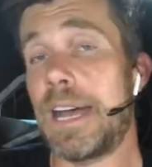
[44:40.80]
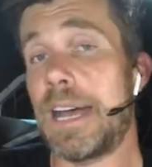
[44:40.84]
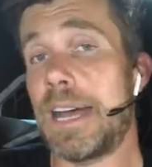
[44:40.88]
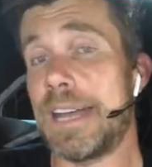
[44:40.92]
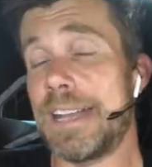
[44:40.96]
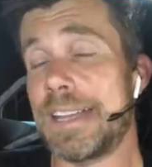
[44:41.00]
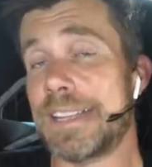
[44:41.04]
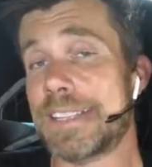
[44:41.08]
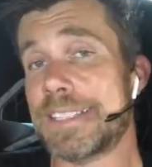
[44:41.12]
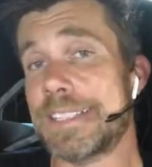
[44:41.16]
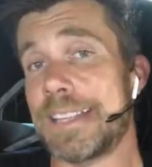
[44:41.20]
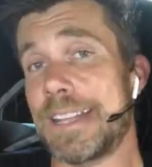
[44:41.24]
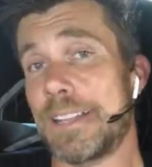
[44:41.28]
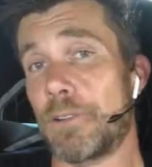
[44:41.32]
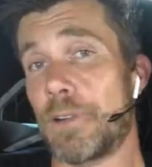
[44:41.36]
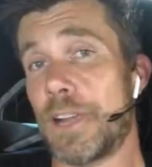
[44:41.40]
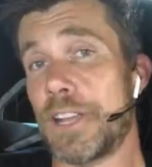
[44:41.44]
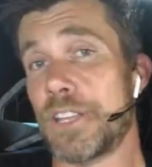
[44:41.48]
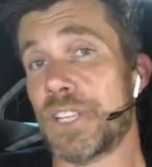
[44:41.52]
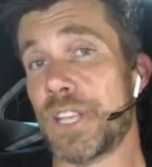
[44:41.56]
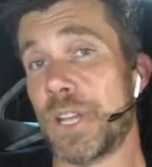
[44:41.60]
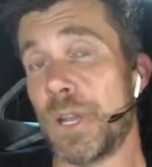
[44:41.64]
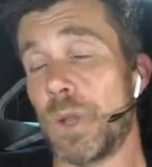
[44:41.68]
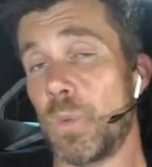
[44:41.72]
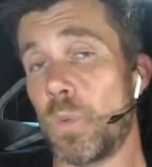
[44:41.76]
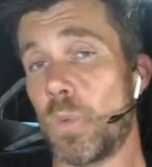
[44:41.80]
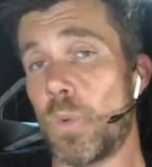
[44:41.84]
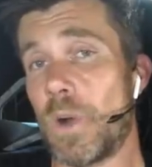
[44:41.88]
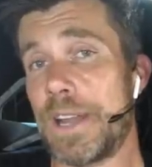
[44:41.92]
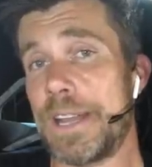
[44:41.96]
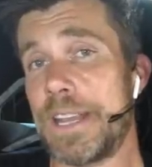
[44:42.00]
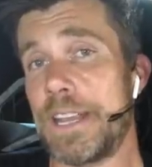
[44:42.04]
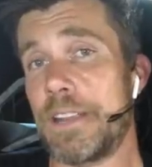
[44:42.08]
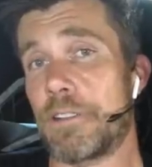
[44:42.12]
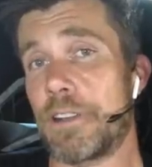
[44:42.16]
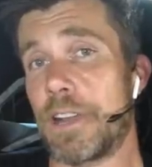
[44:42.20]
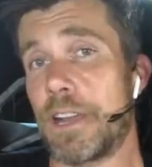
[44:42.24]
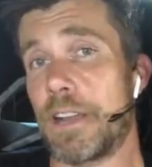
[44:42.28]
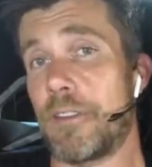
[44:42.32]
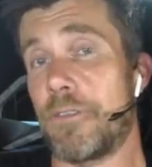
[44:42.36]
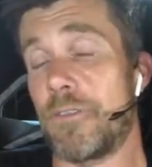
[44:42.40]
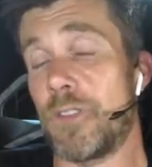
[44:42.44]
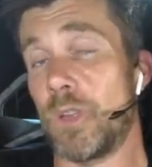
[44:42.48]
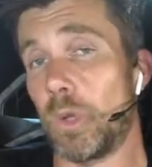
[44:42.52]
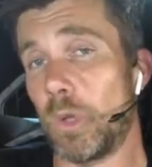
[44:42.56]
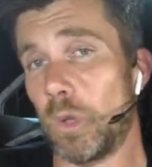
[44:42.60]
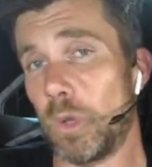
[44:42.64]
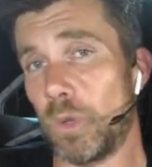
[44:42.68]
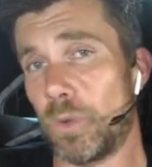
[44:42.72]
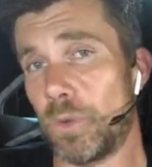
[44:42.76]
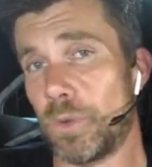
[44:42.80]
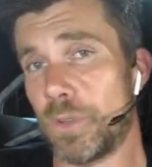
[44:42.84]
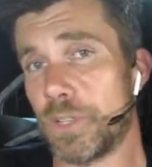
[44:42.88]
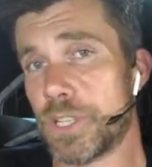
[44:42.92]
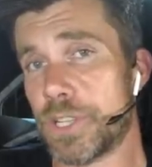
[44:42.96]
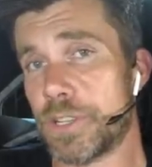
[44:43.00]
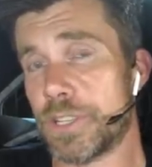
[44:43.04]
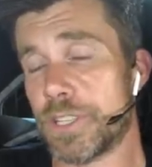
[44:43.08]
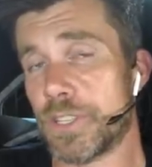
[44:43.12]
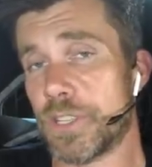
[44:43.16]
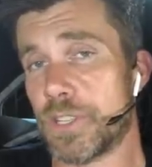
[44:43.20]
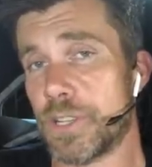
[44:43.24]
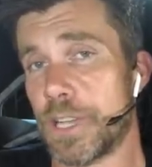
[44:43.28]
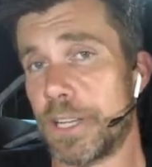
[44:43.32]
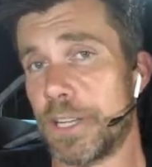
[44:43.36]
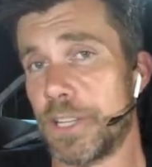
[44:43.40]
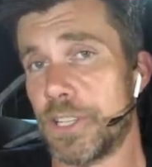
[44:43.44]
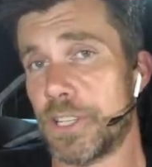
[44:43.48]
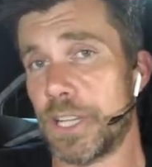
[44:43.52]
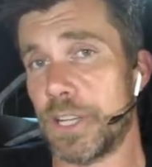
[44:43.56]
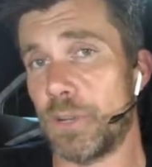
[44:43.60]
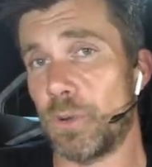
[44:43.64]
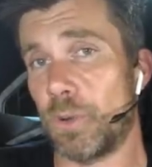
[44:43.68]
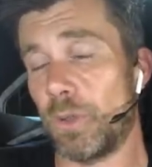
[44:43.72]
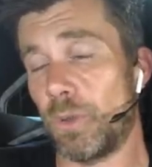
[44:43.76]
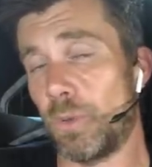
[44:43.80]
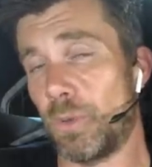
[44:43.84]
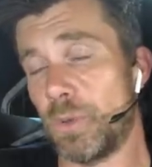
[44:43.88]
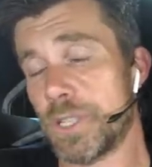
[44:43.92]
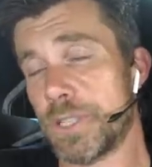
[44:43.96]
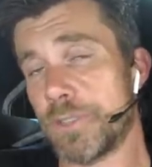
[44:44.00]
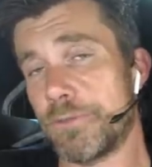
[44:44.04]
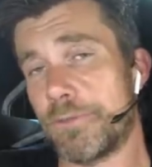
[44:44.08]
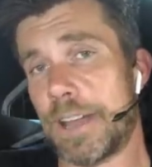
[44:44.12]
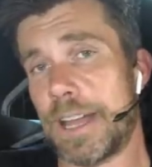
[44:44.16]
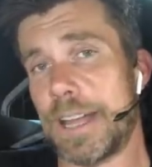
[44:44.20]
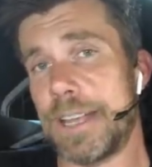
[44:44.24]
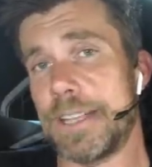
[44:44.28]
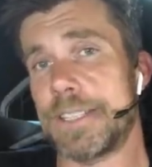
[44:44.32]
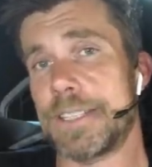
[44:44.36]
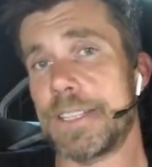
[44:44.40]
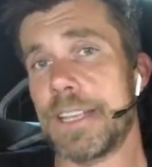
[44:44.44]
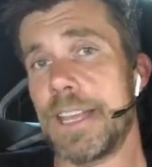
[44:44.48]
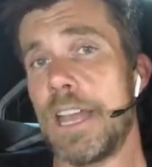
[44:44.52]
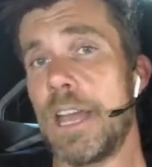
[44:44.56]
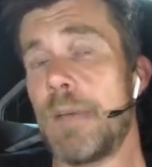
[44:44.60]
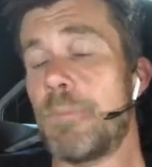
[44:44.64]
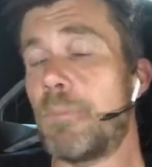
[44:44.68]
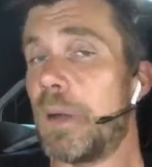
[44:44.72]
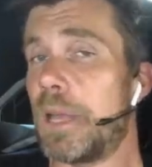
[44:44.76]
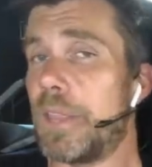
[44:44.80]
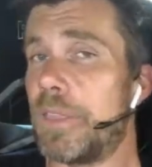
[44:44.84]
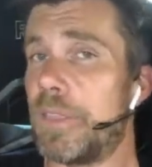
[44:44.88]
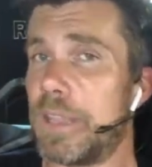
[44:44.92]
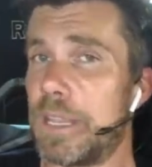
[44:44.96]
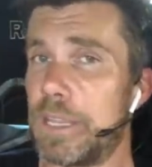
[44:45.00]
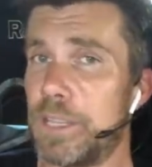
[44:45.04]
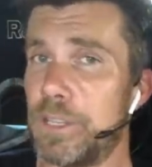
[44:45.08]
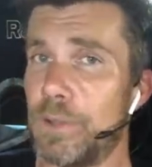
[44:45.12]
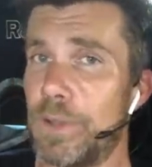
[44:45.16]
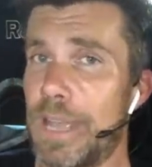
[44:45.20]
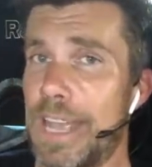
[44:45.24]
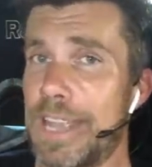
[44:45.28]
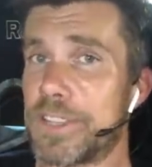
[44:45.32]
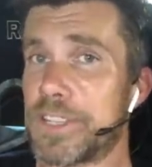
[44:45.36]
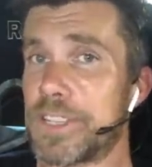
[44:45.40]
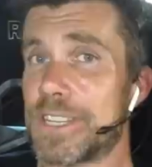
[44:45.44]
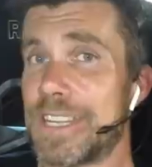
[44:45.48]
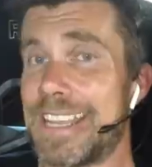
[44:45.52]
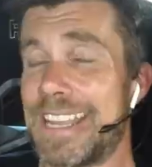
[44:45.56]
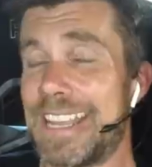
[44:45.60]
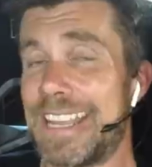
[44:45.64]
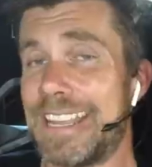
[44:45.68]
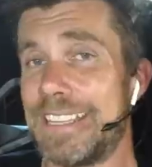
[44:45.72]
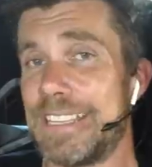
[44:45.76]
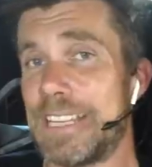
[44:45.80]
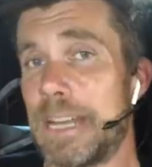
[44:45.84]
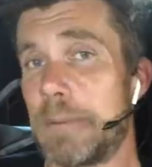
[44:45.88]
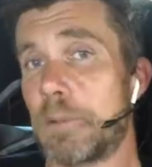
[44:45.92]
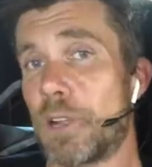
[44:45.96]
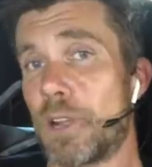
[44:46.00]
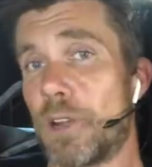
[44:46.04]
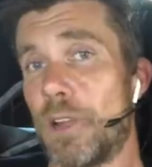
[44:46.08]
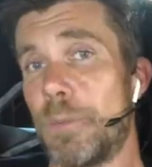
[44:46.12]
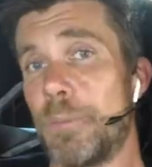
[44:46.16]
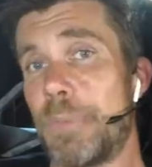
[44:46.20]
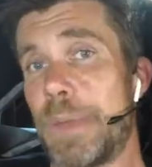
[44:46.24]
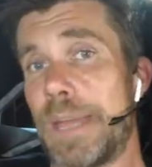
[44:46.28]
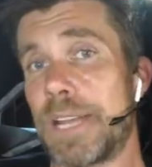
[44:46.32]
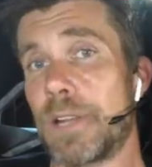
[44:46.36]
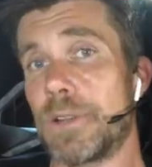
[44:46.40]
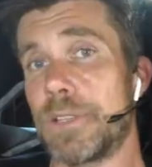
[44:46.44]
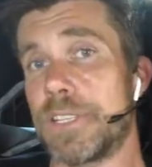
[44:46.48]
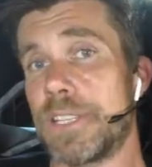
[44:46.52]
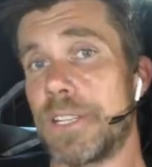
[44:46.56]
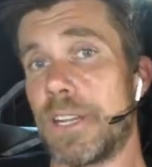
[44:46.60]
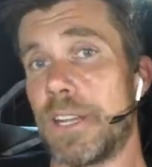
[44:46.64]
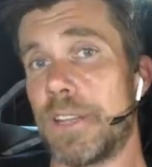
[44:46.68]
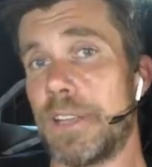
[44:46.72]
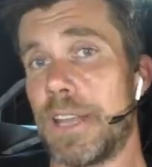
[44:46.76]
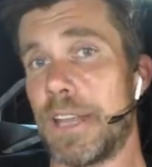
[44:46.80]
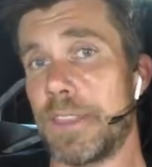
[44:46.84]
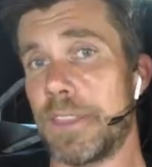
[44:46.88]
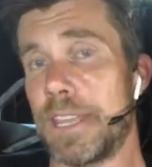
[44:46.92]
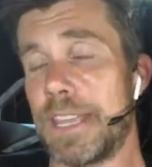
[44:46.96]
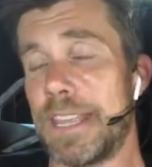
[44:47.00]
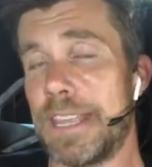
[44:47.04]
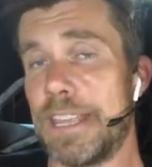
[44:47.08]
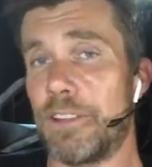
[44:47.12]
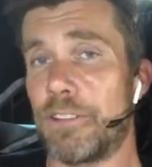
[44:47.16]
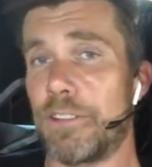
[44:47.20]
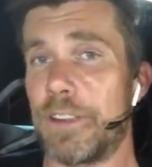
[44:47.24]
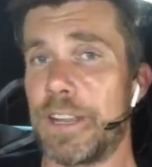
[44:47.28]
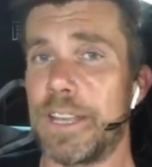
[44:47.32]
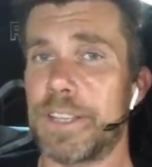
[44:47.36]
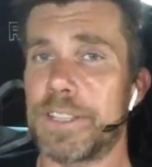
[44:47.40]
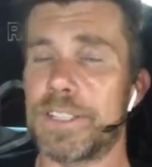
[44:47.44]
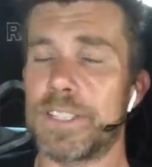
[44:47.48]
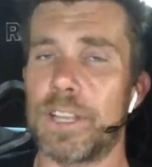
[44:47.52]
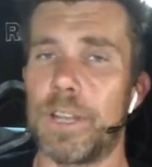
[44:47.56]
acceleration in one area of your launch strategy or launch phase, but then you actually end up going backwards in another area.